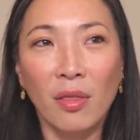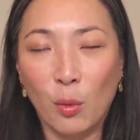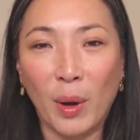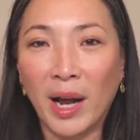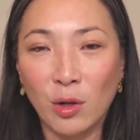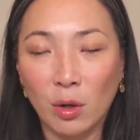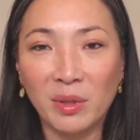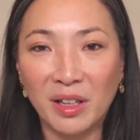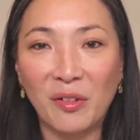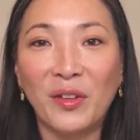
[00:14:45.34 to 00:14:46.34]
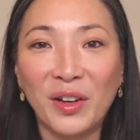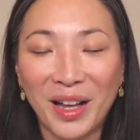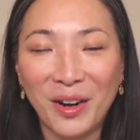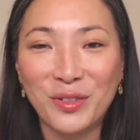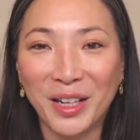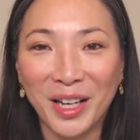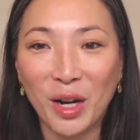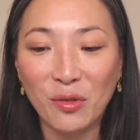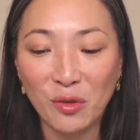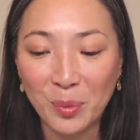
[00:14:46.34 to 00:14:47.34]
the way I normally feel after I get
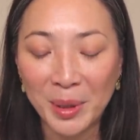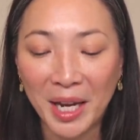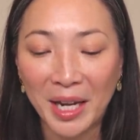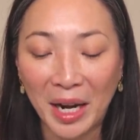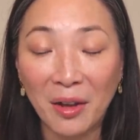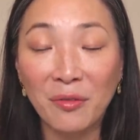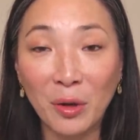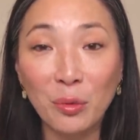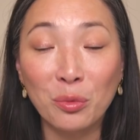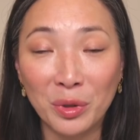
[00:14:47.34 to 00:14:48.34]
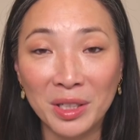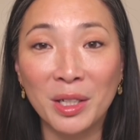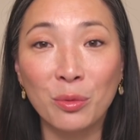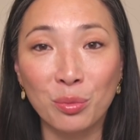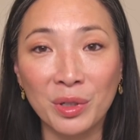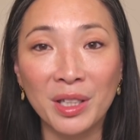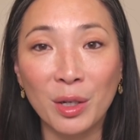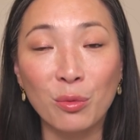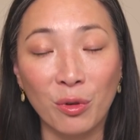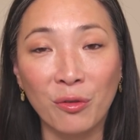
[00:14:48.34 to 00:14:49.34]
off of a plane. I felt really,
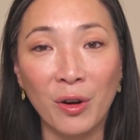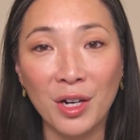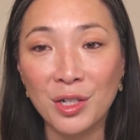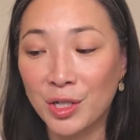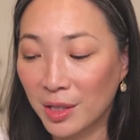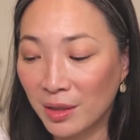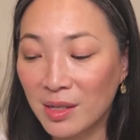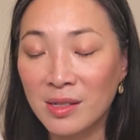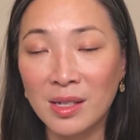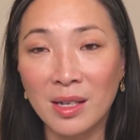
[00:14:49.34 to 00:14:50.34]
really refreshed. This